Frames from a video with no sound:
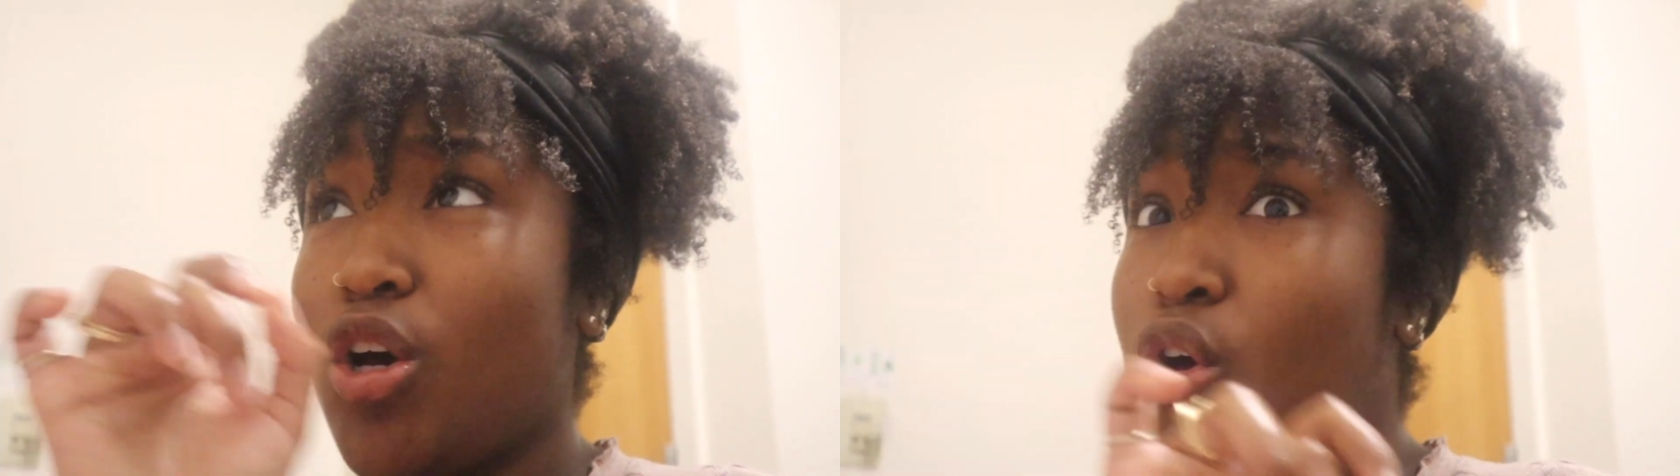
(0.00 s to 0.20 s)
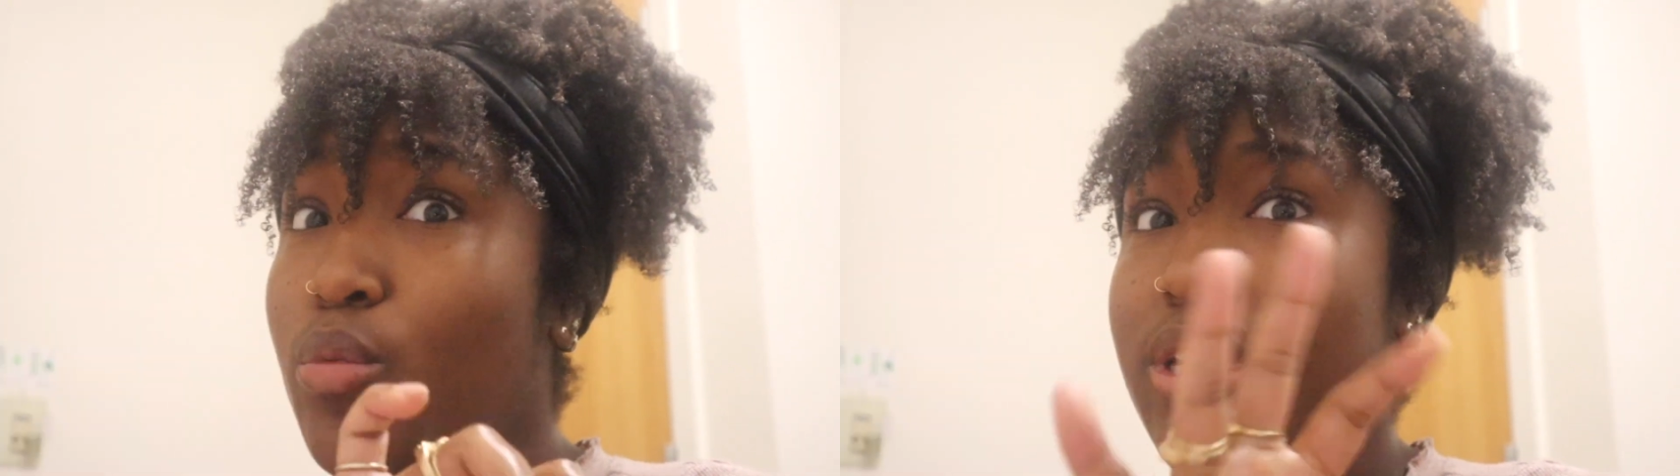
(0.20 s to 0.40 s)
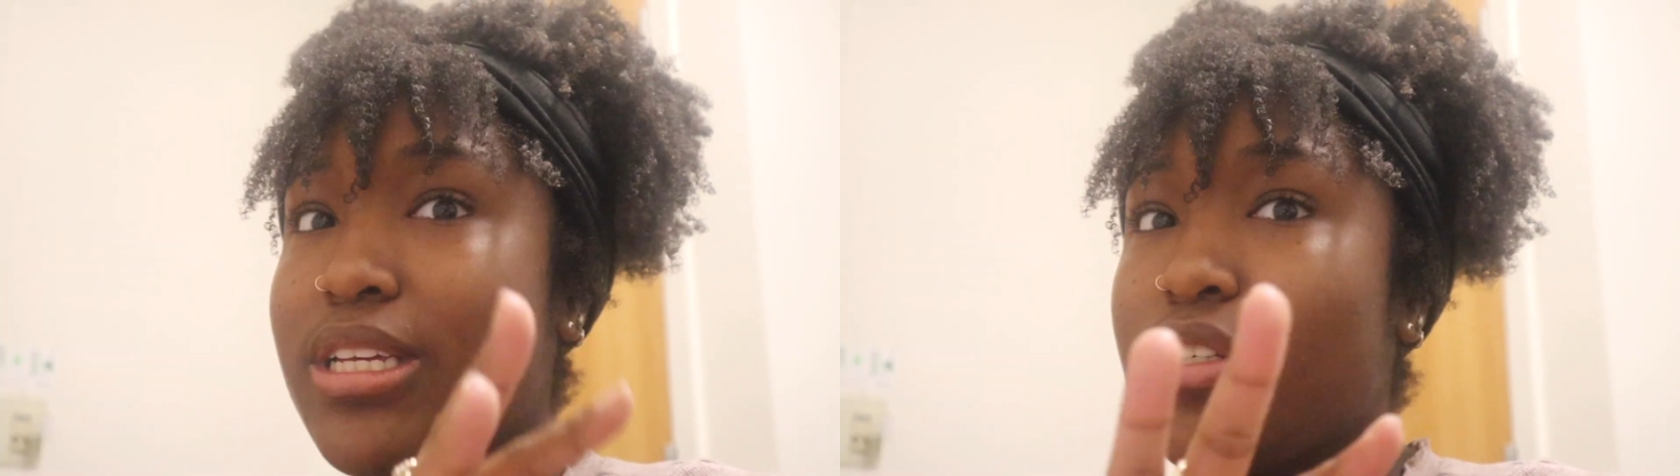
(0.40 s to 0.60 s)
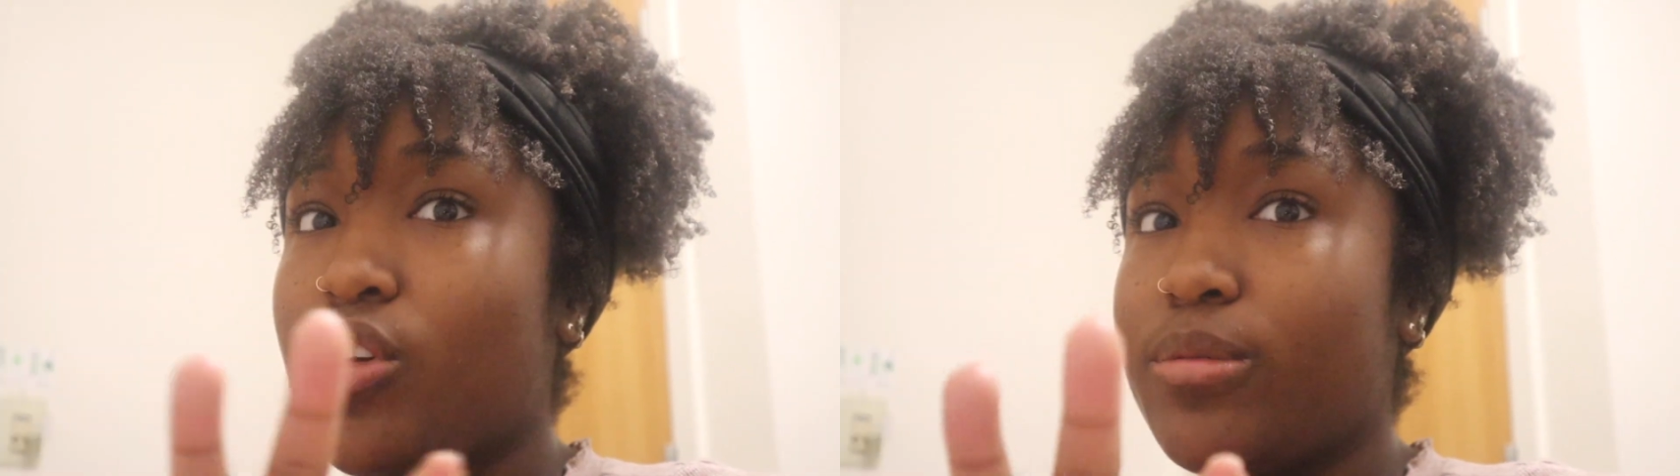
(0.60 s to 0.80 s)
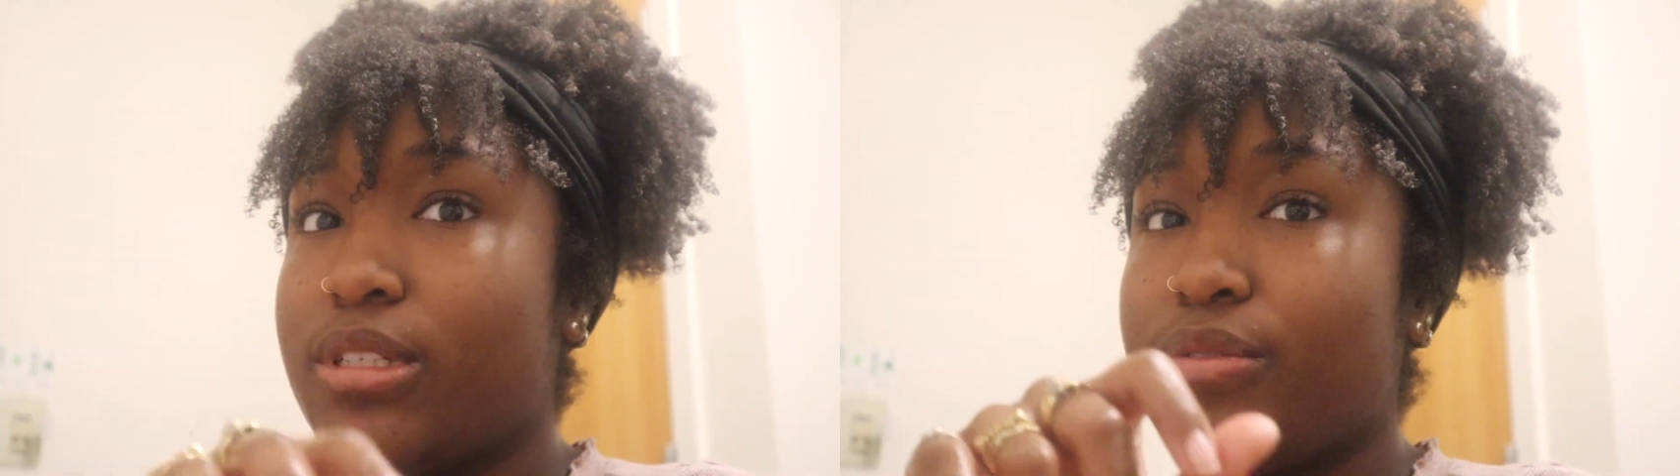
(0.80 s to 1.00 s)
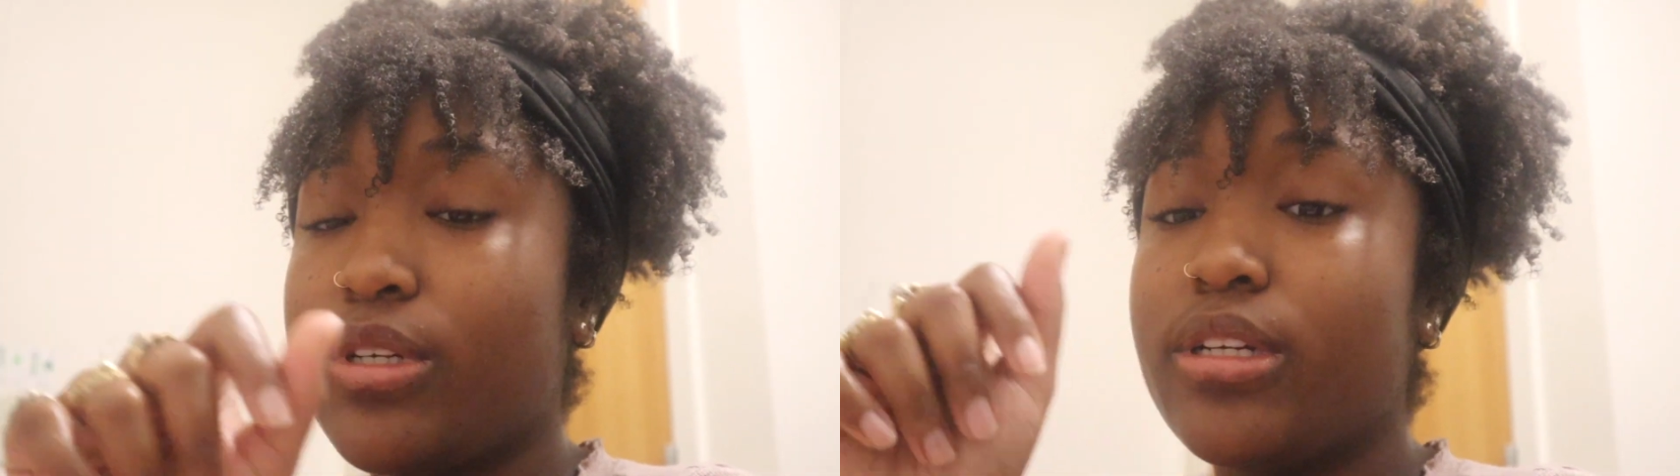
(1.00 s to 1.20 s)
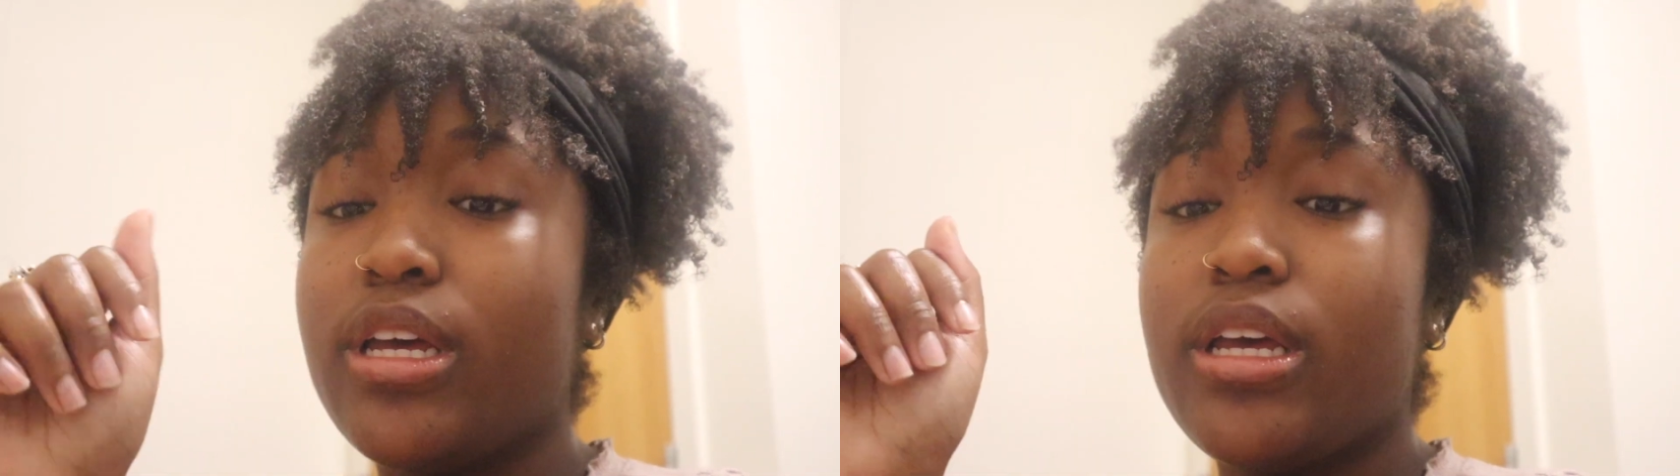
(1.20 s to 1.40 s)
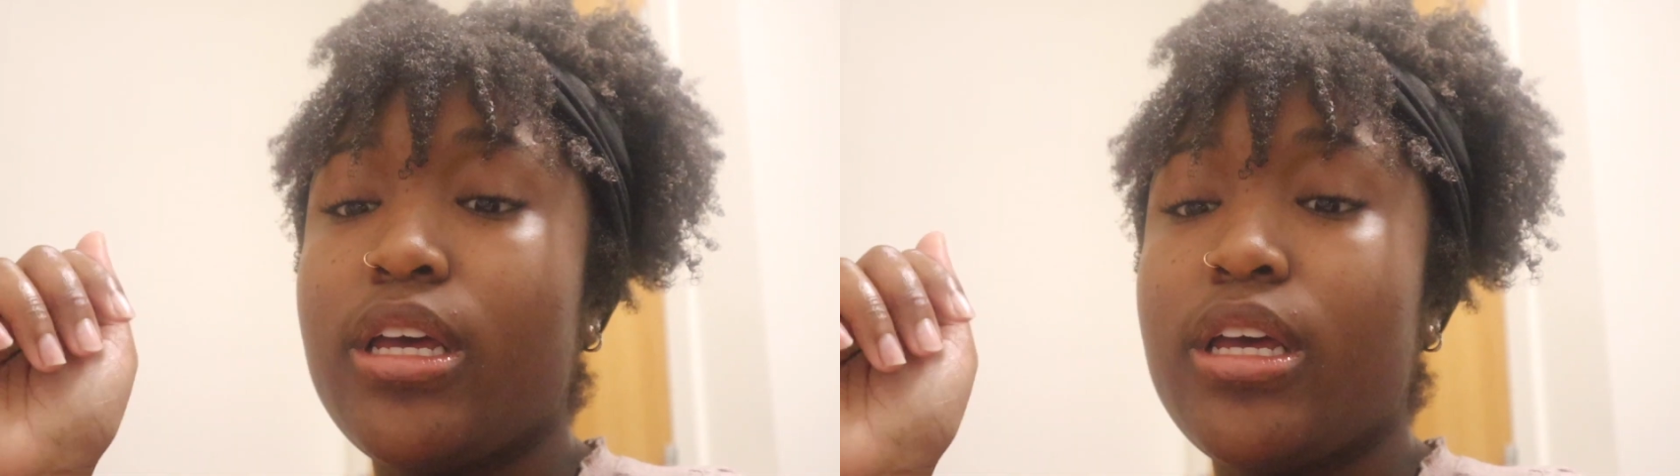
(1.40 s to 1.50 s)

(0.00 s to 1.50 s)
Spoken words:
oh, when he has a girl best friend.